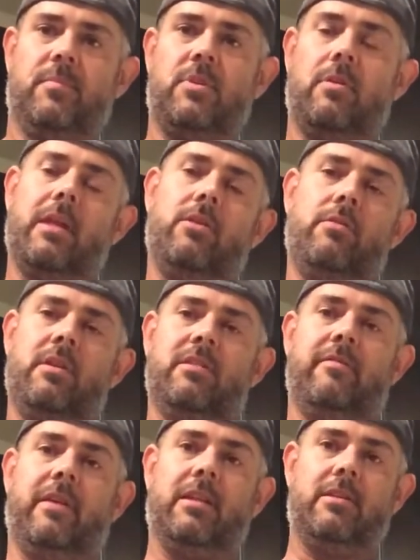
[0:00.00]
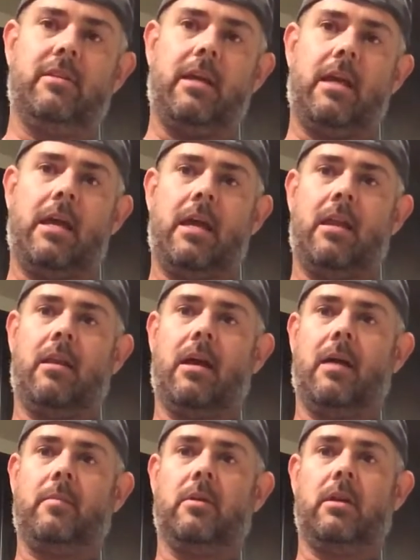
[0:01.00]
so they do these events, and
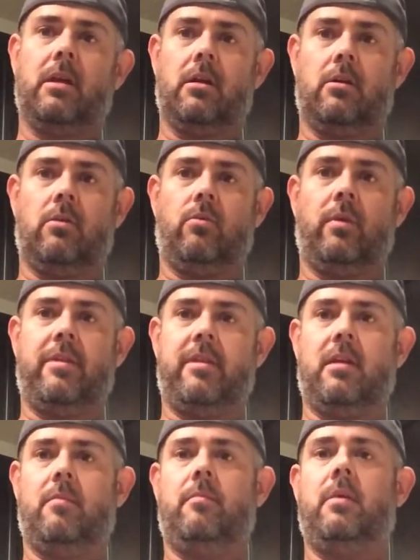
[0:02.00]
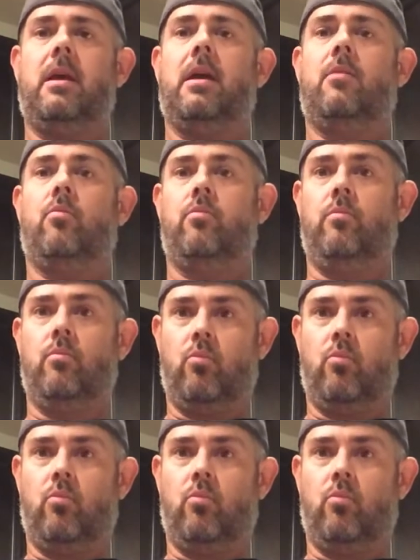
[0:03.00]
I'm going to go with them and